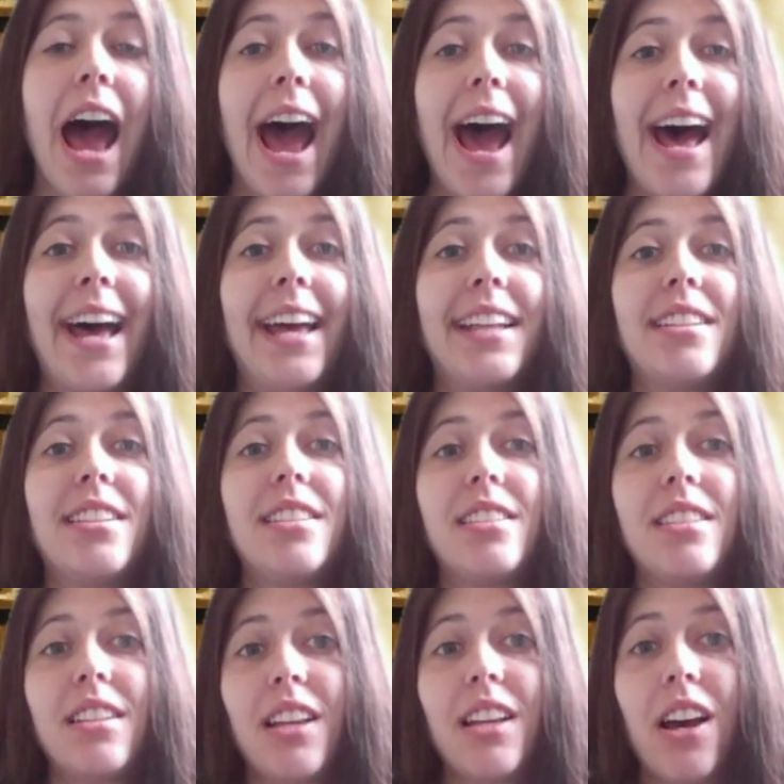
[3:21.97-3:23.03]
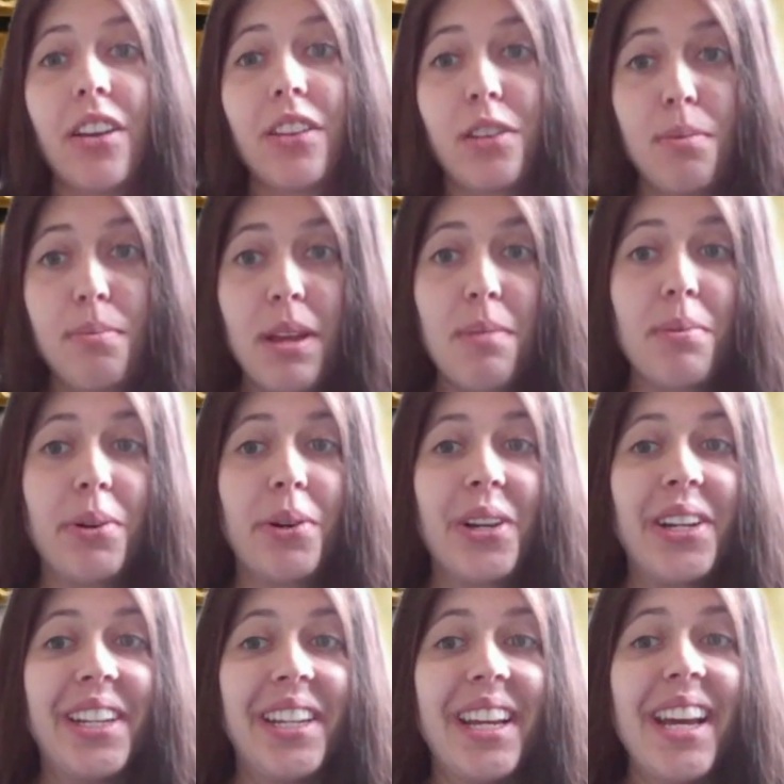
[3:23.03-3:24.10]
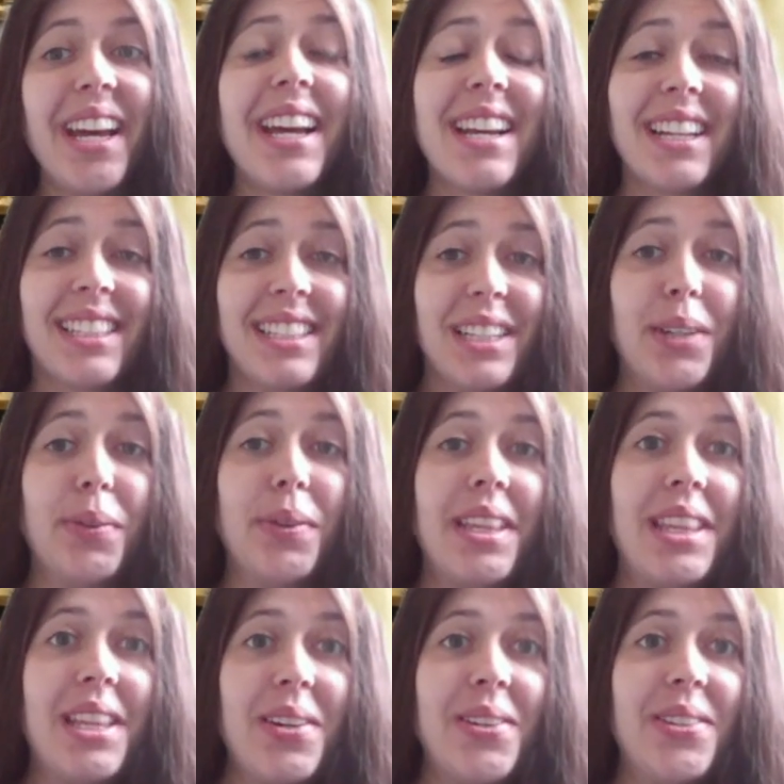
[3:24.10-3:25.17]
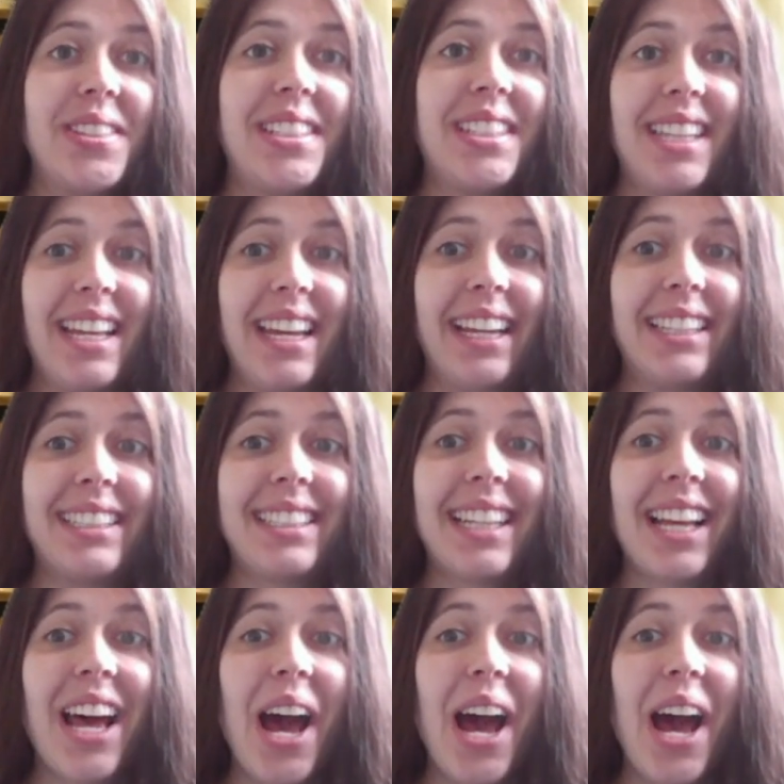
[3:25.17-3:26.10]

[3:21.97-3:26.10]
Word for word: and other people can deal with those things.